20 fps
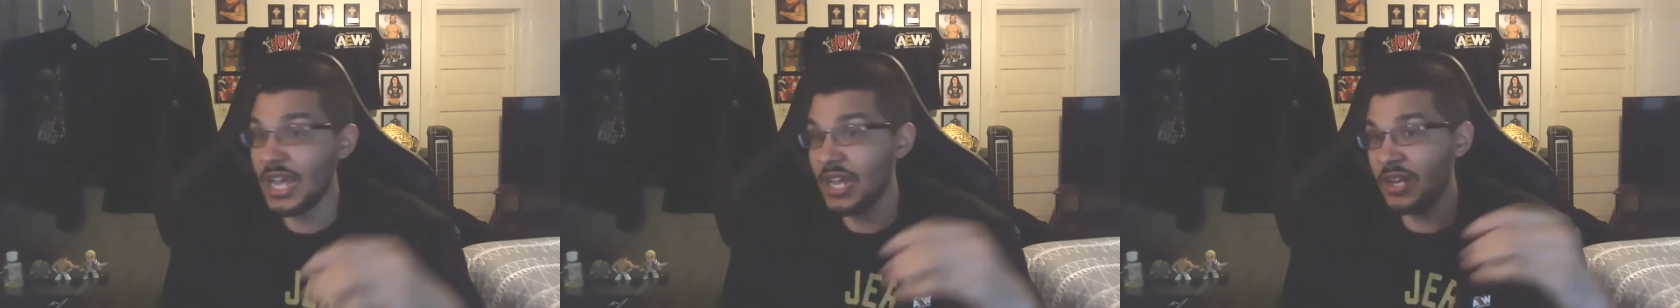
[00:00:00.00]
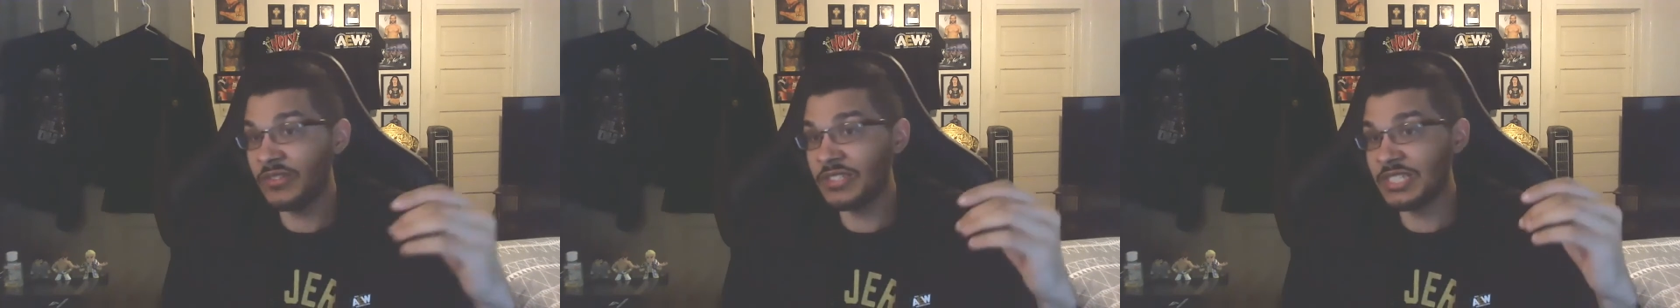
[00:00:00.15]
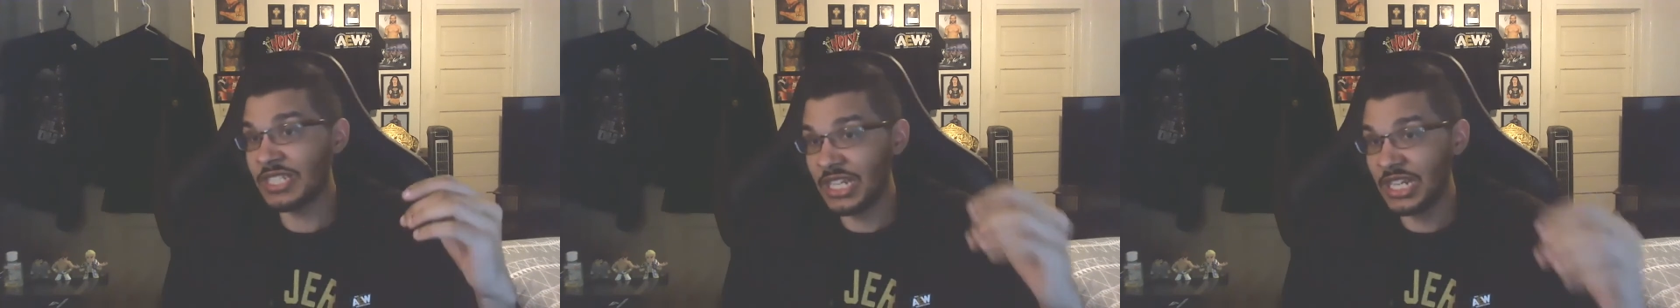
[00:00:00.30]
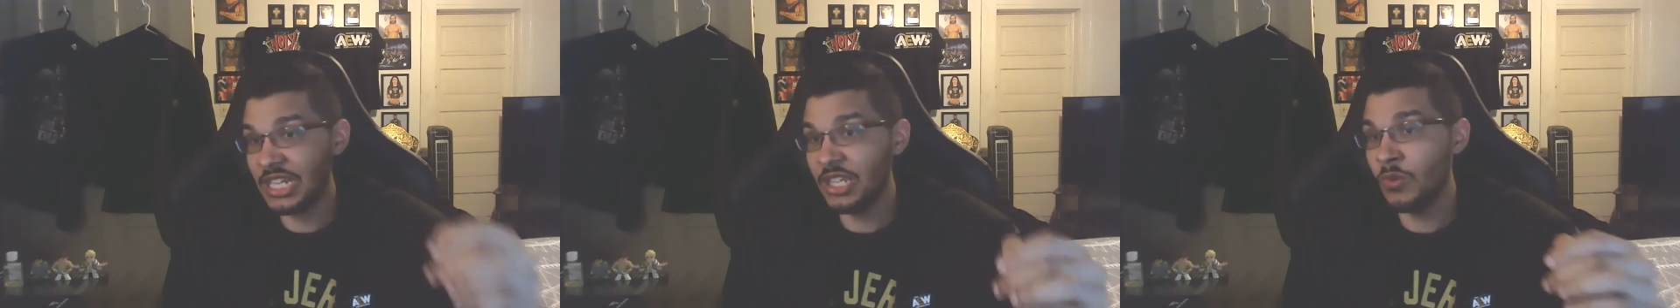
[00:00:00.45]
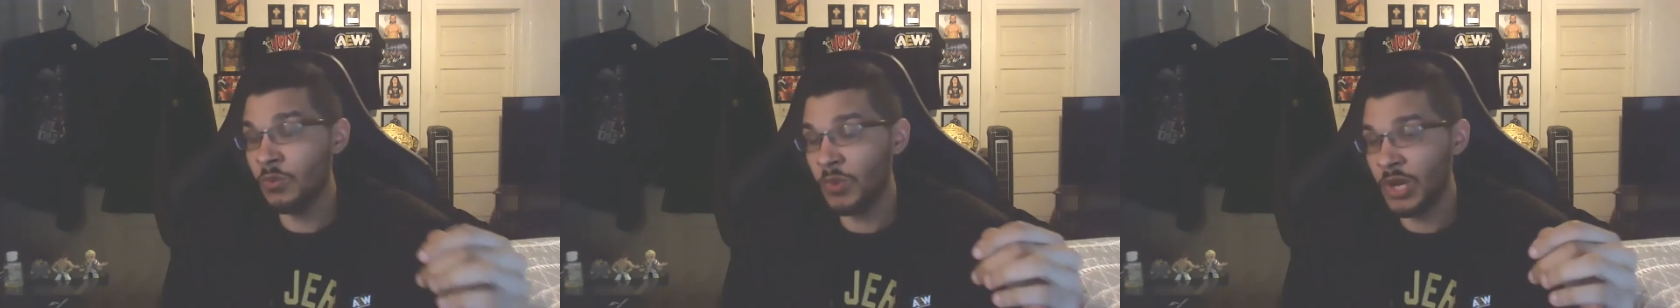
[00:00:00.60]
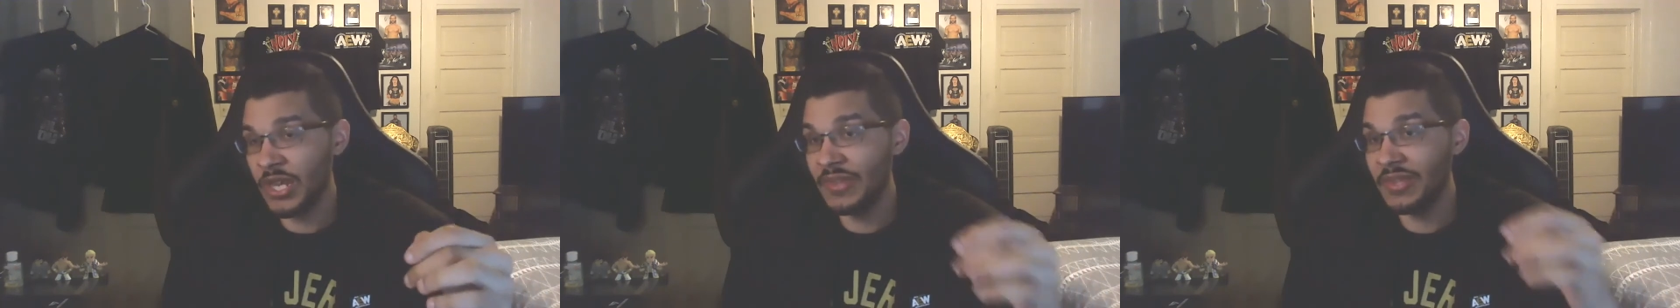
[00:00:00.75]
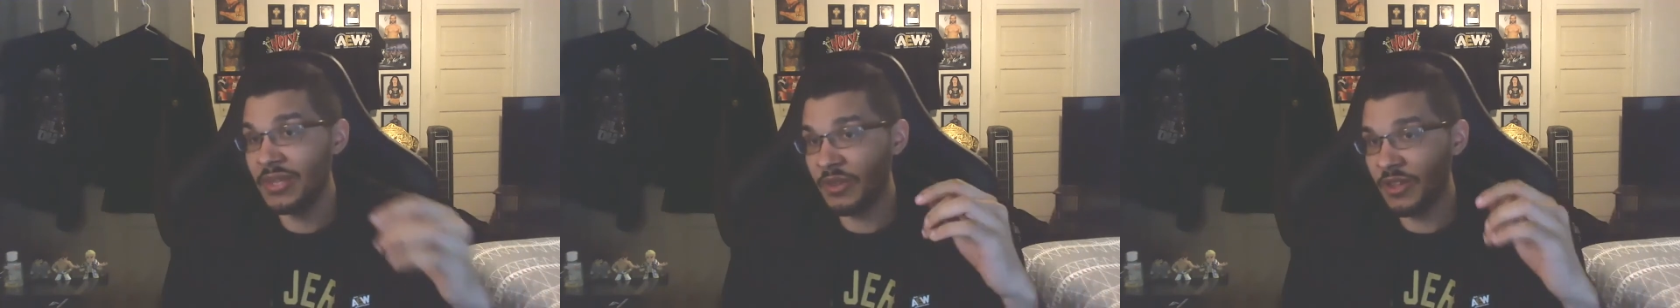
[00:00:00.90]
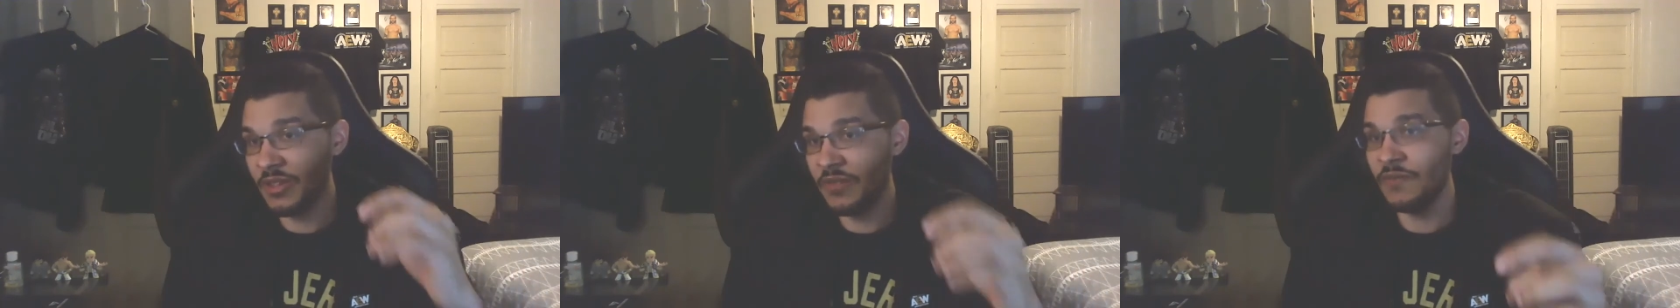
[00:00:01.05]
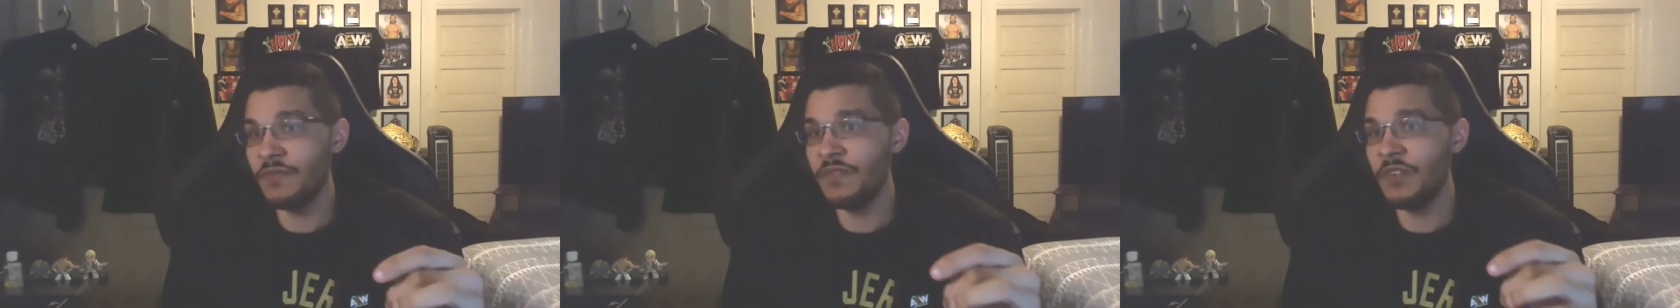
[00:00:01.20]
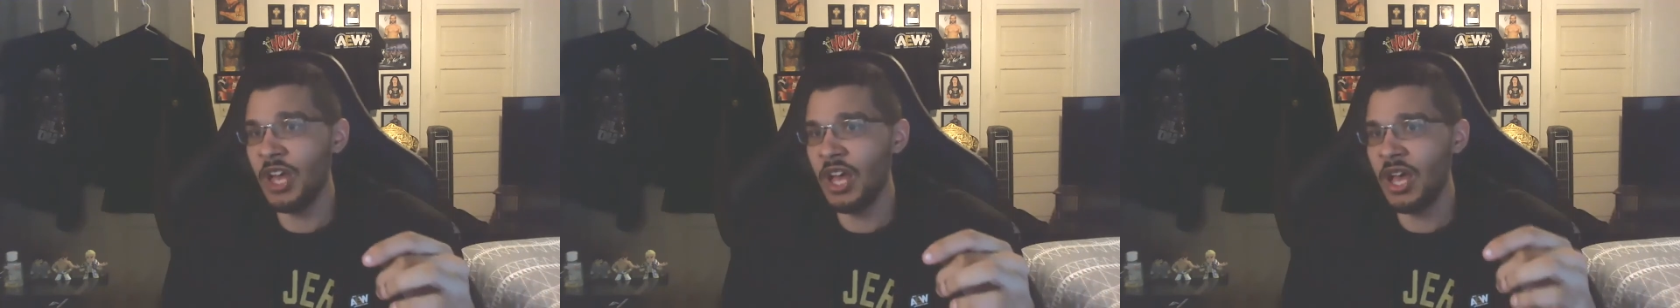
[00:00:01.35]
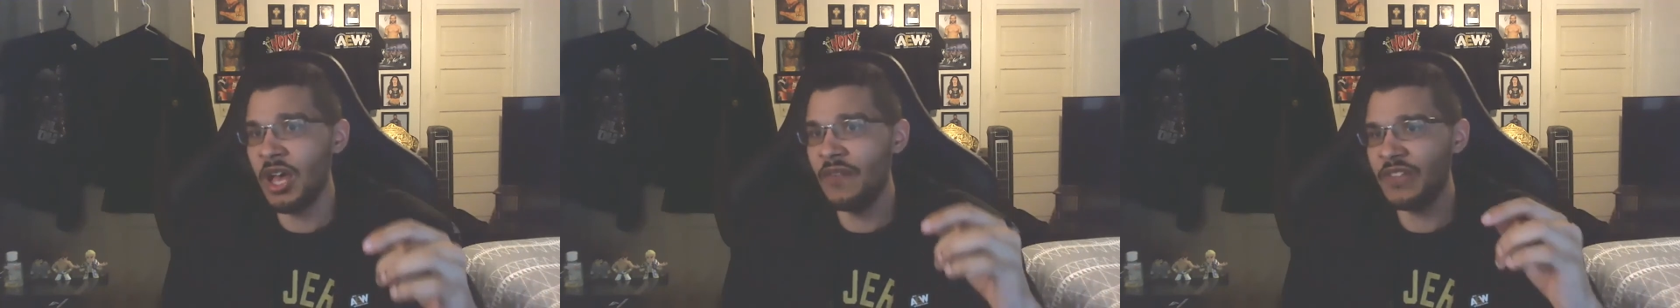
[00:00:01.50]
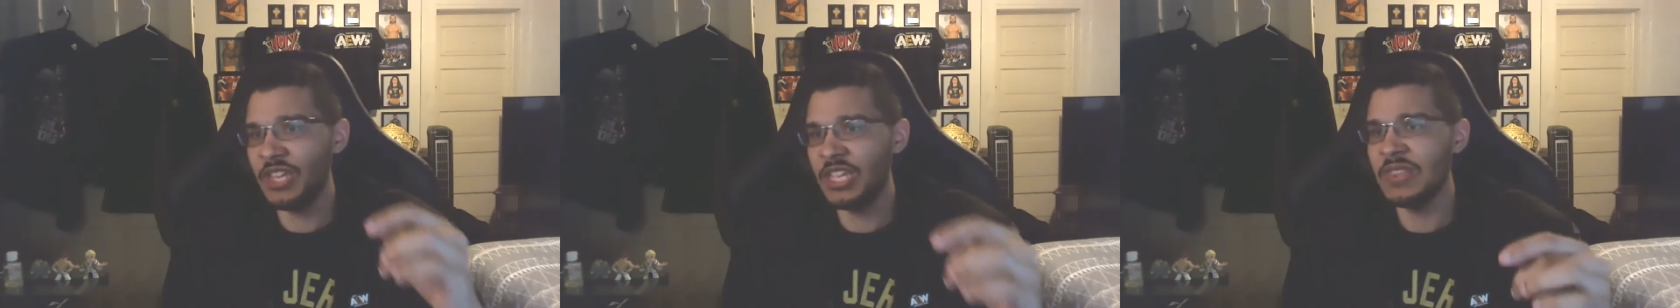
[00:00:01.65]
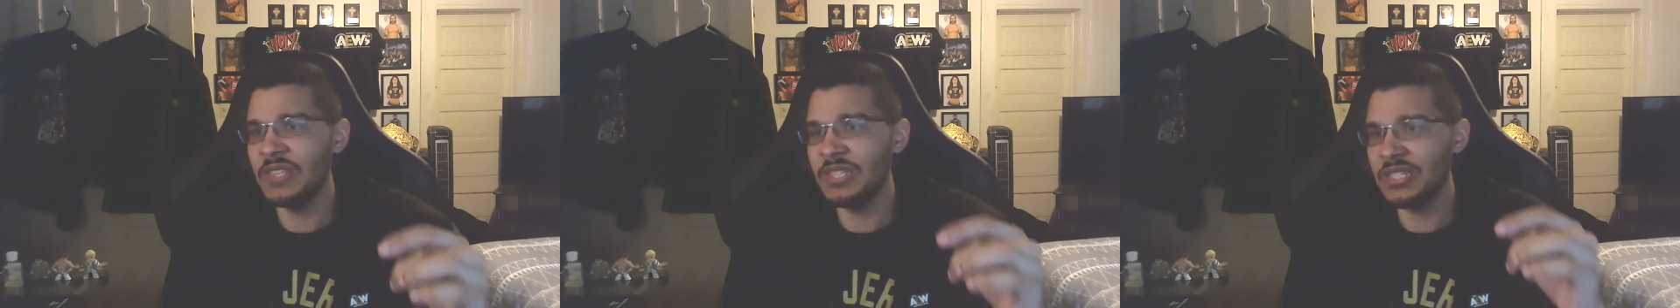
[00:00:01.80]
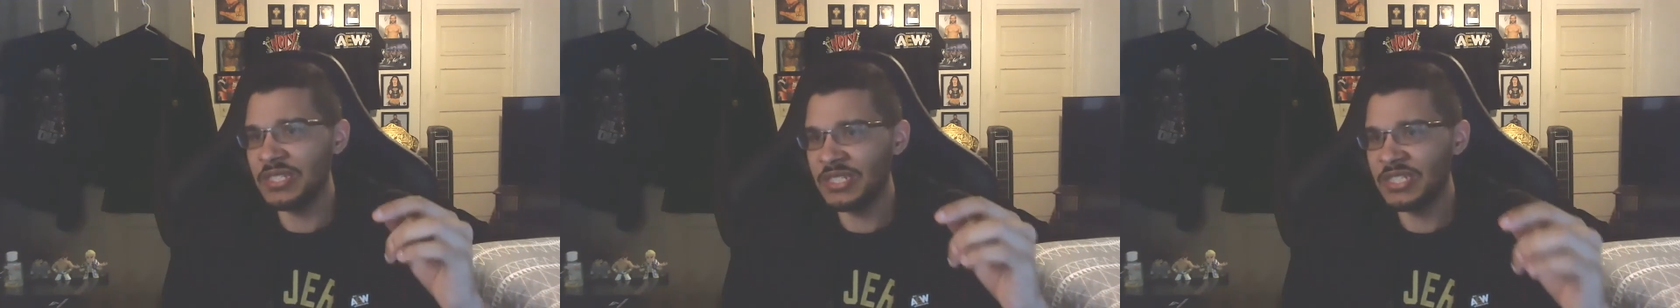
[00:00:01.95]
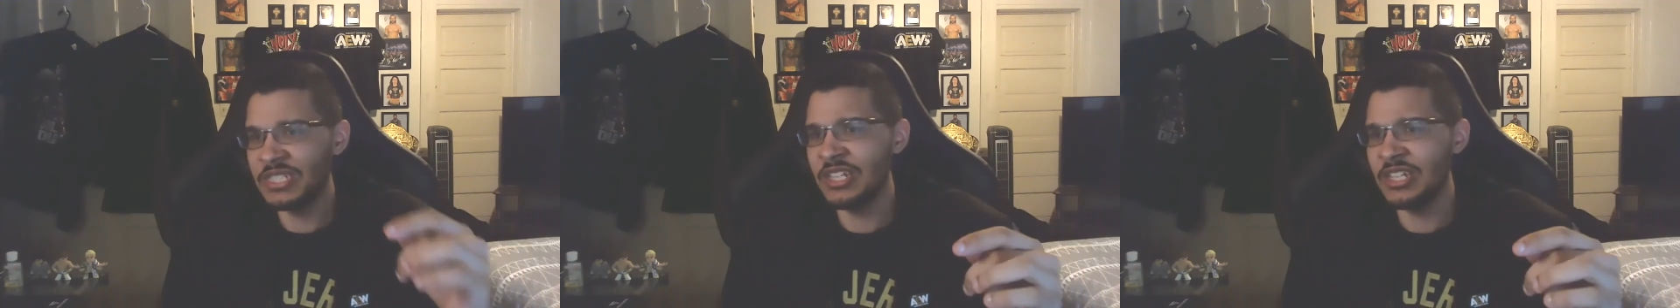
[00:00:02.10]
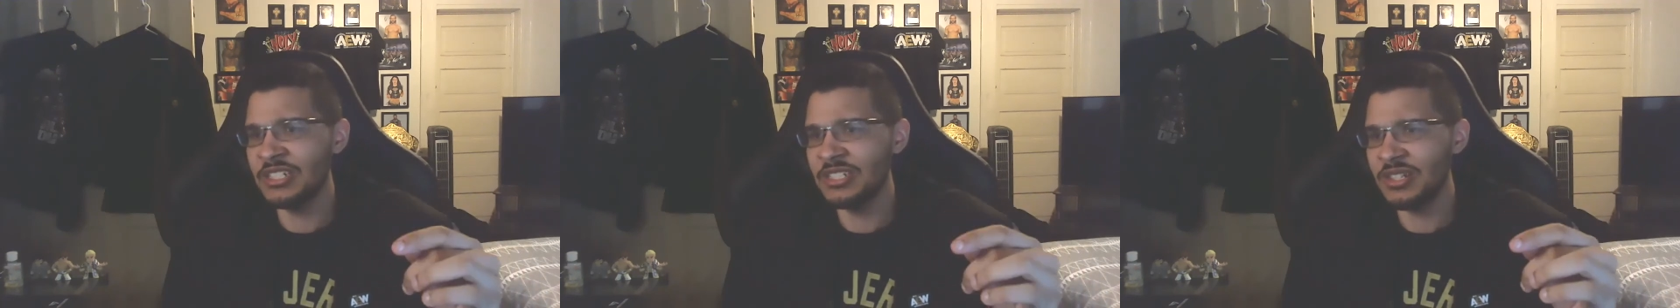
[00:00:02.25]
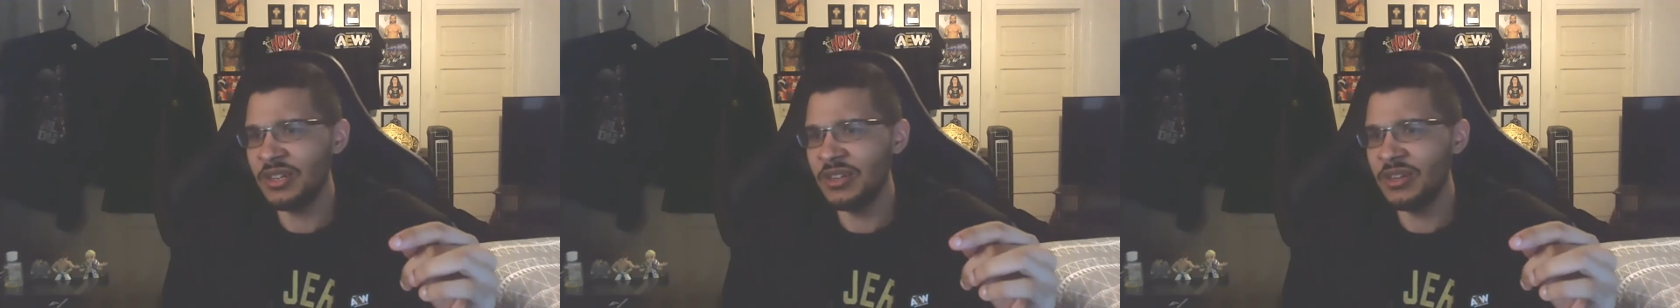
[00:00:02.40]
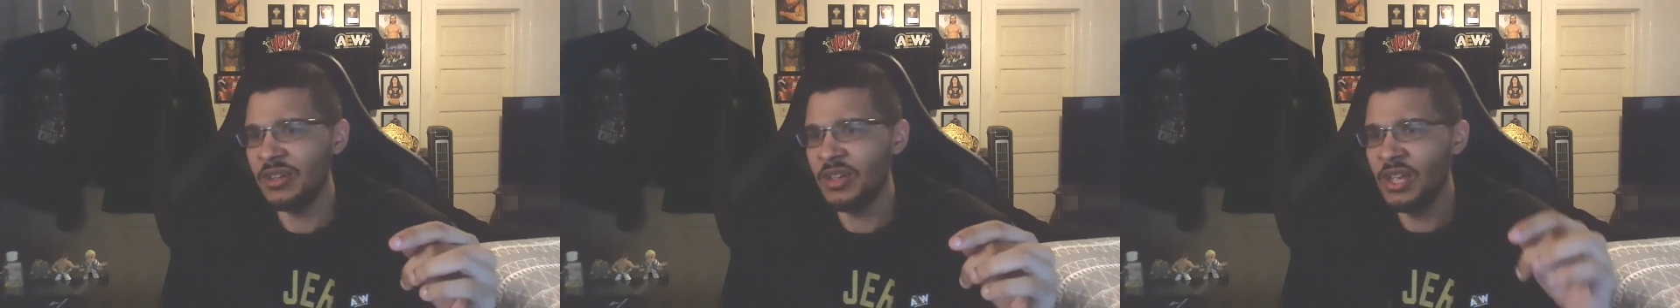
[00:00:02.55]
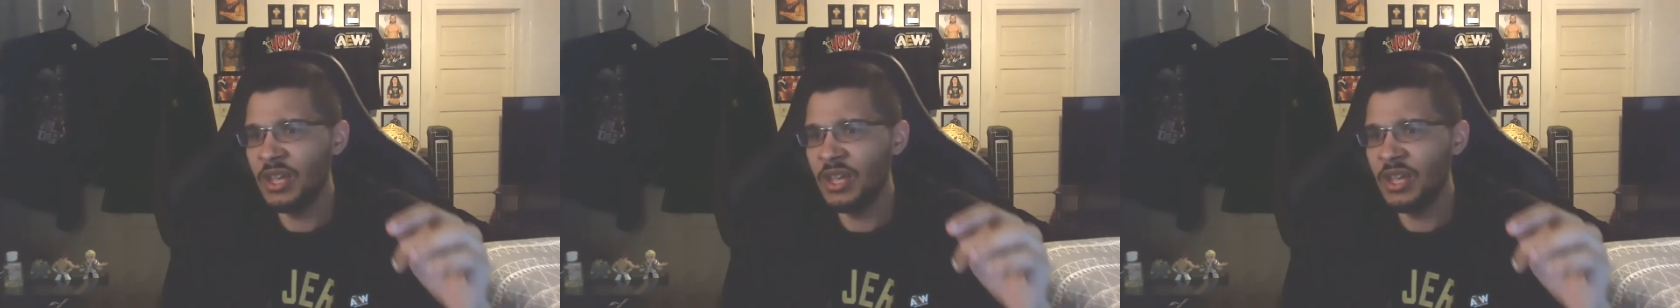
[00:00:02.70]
I don't see either one of them involved in the decision